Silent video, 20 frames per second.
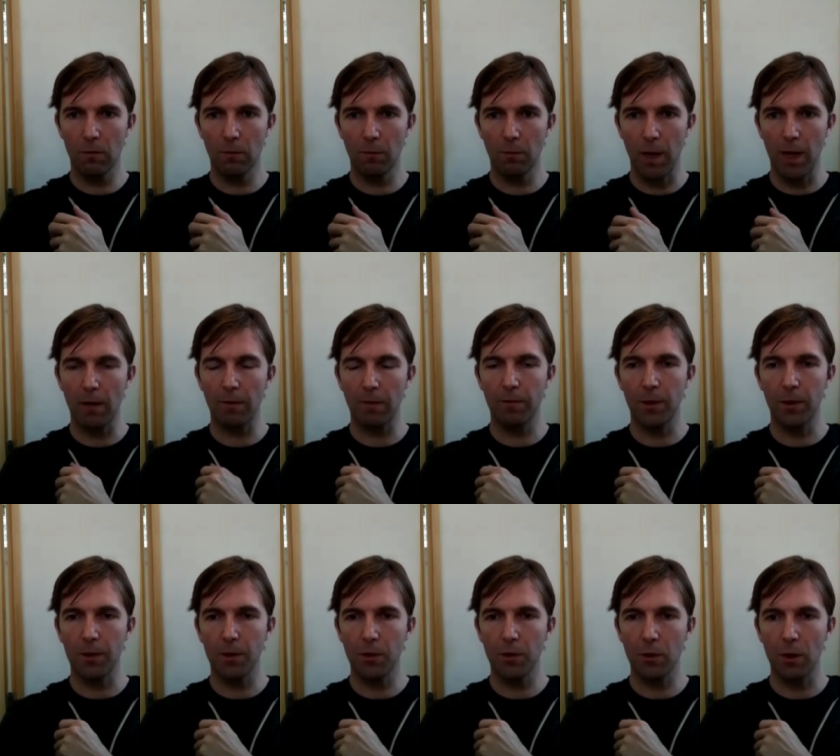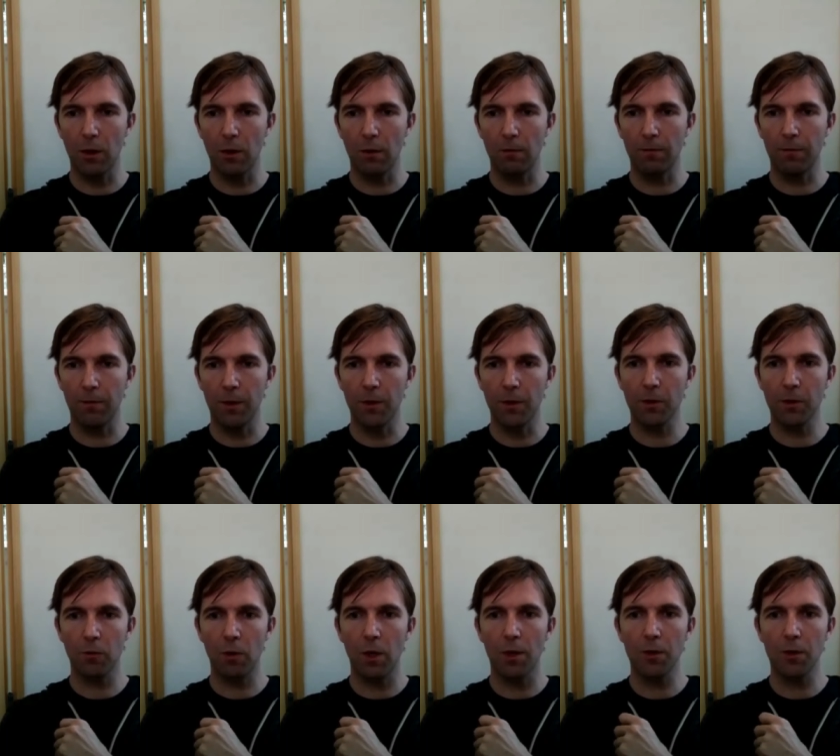benefits of this
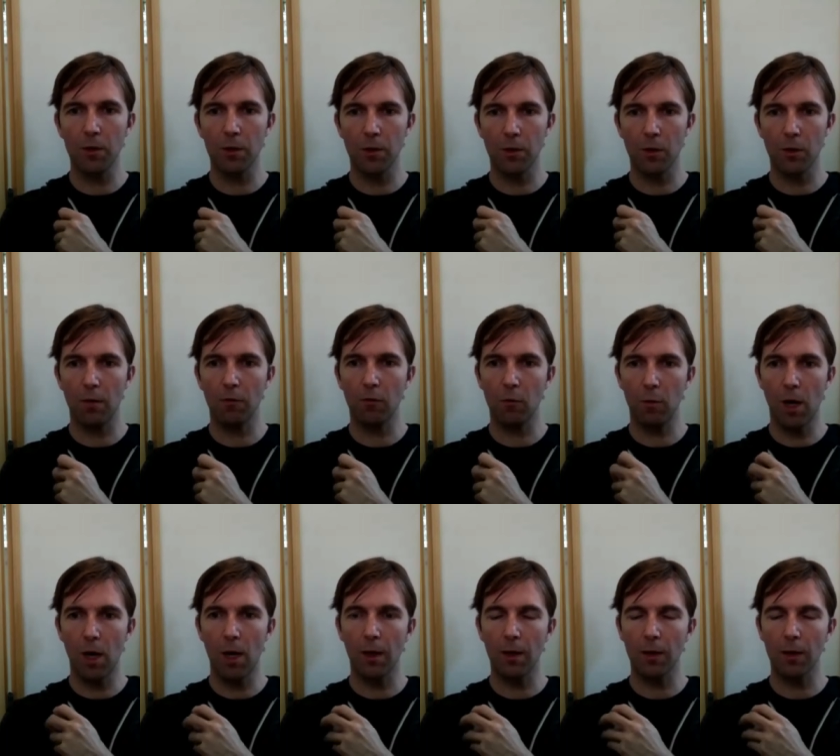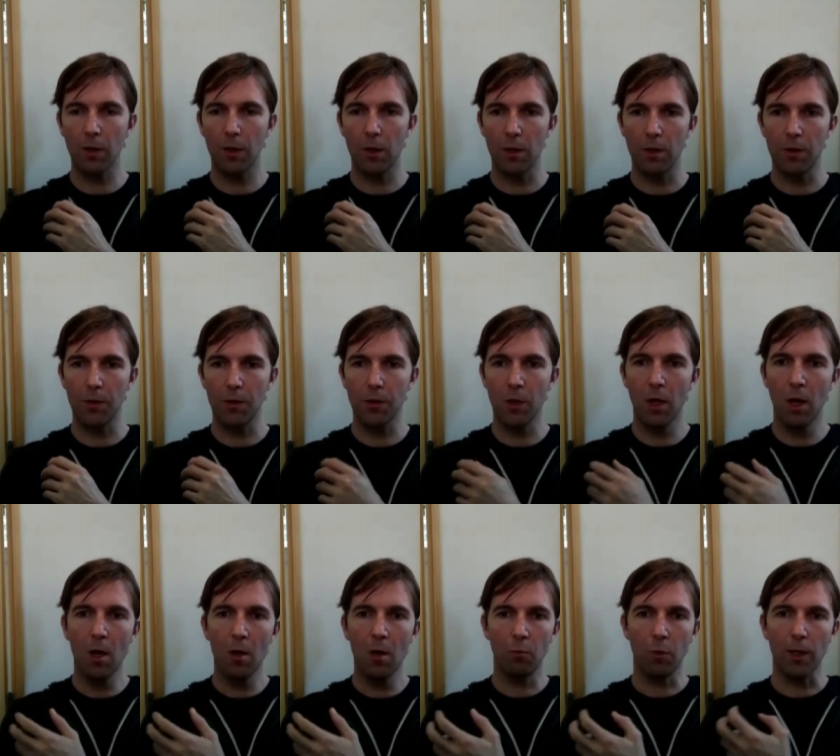thrust in soft robotics is
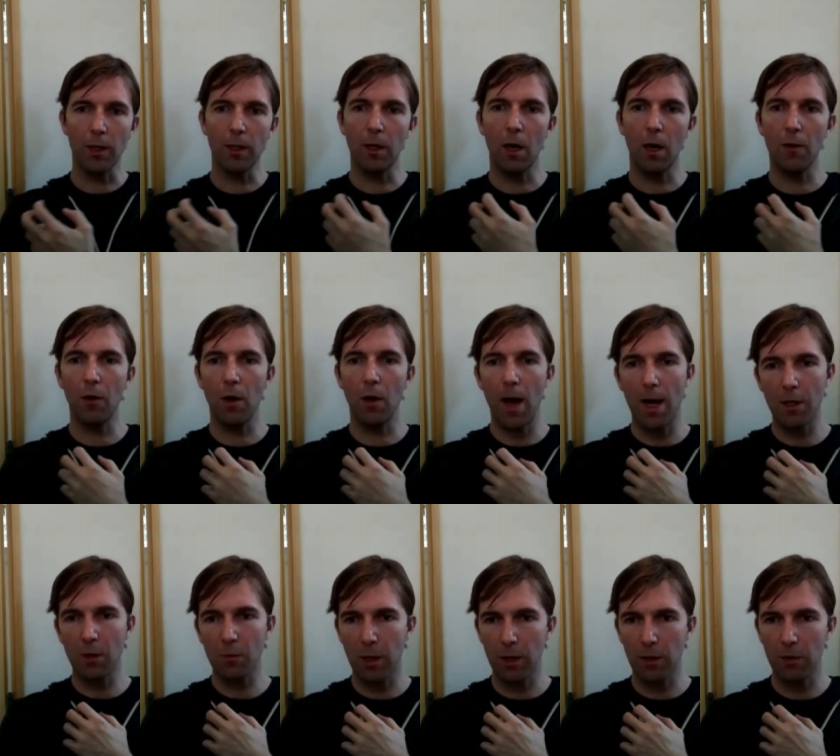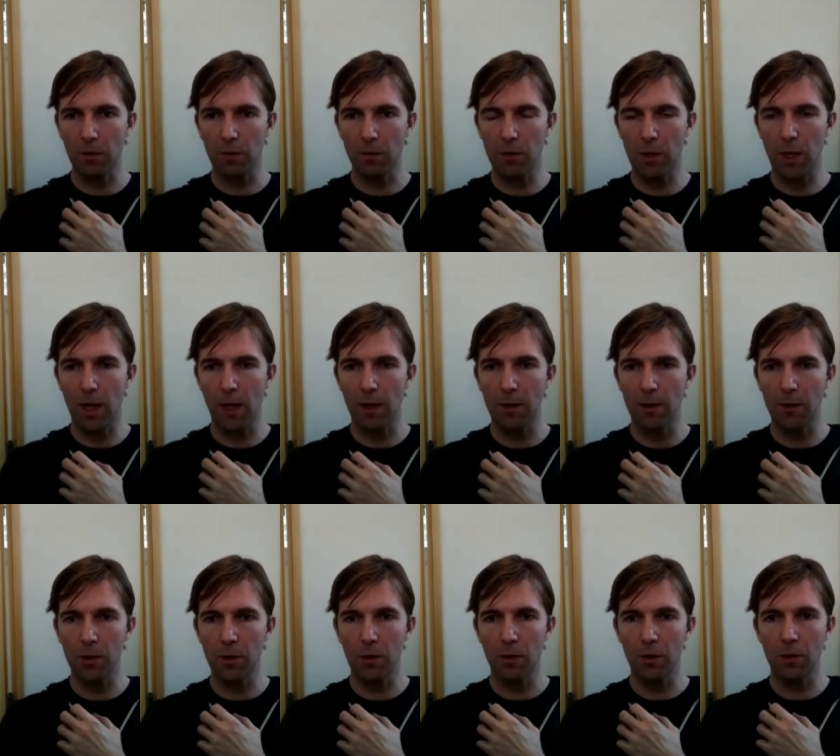bringing other aspects of
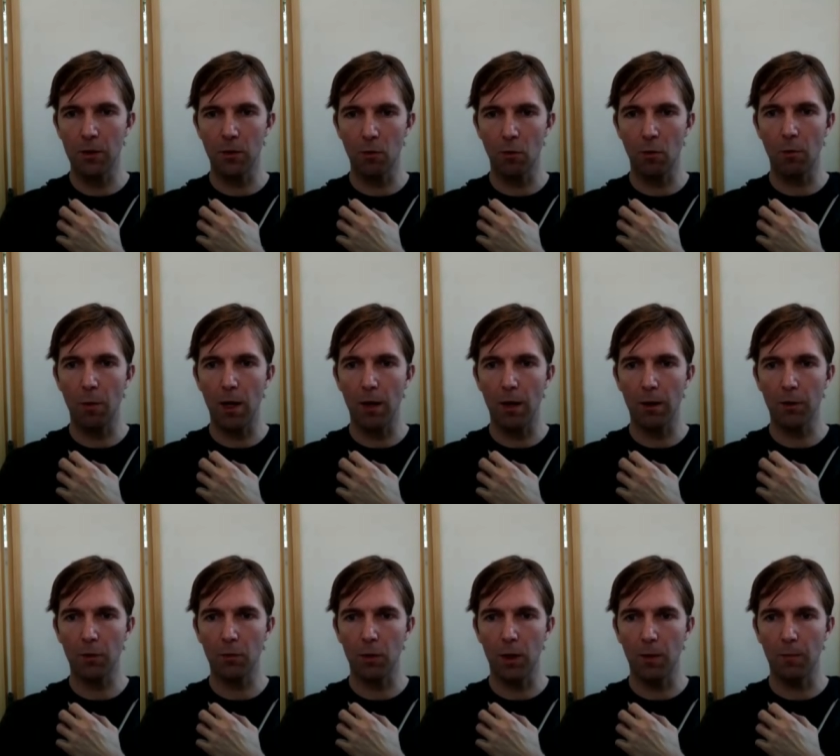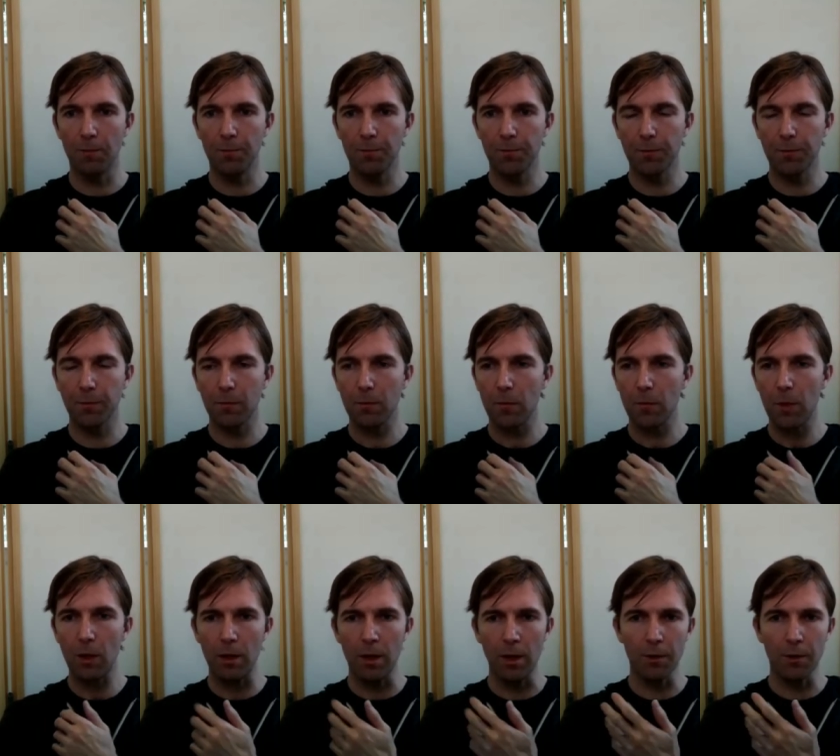science into the robotics realm.
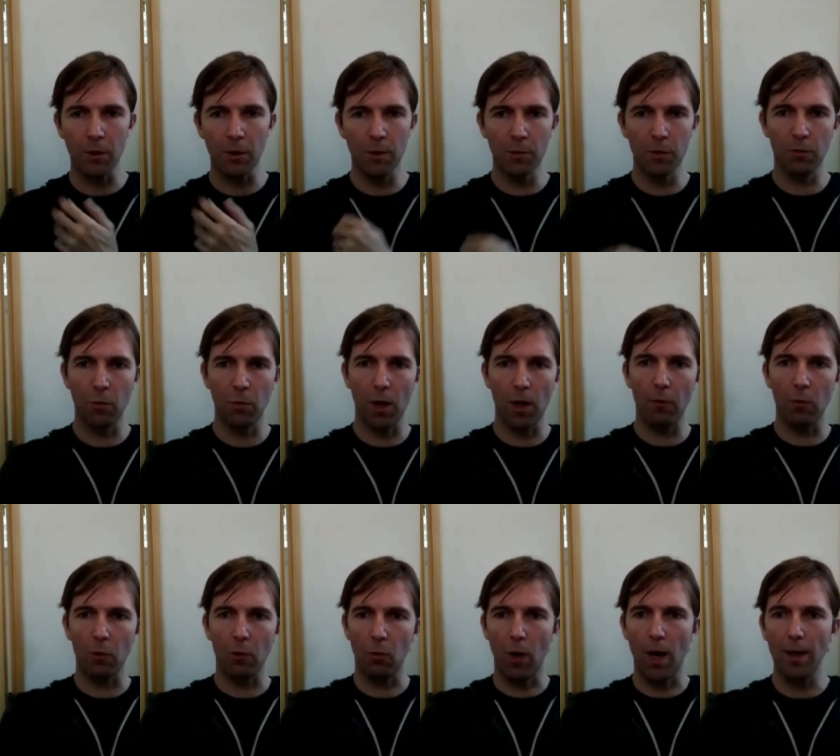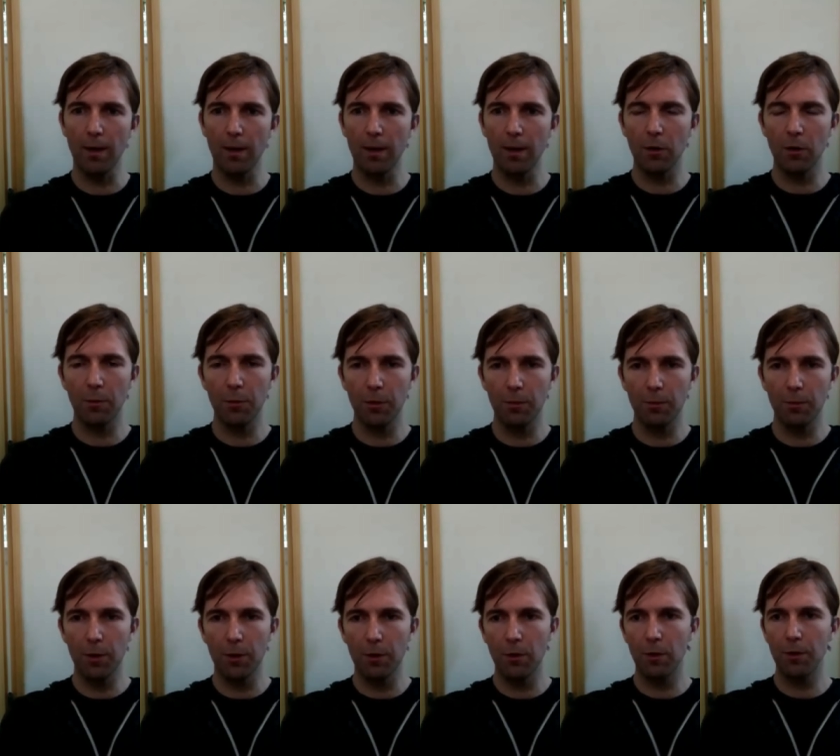And in mm. terms of what I would want in terms of
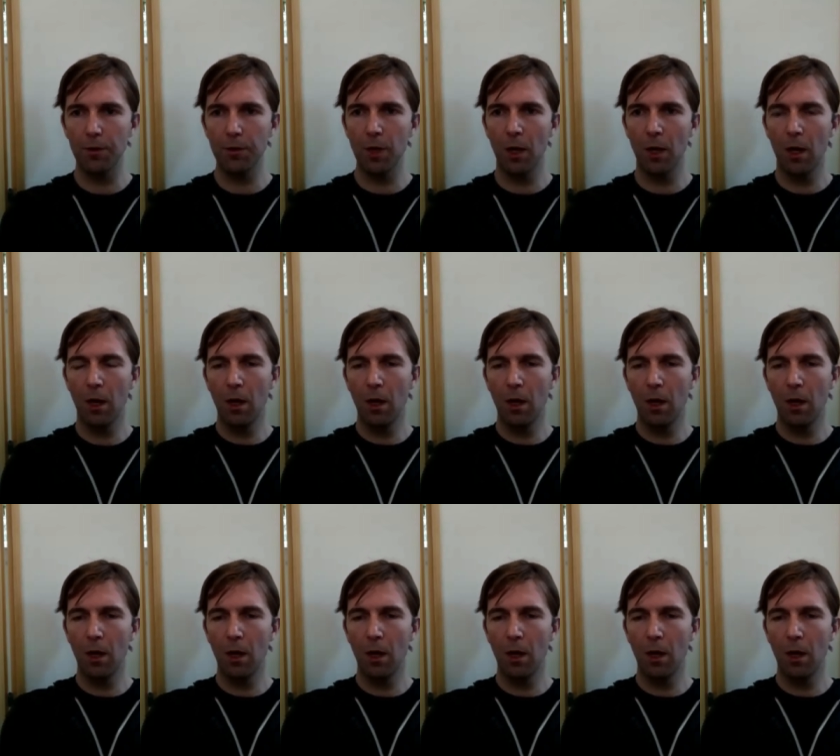materials,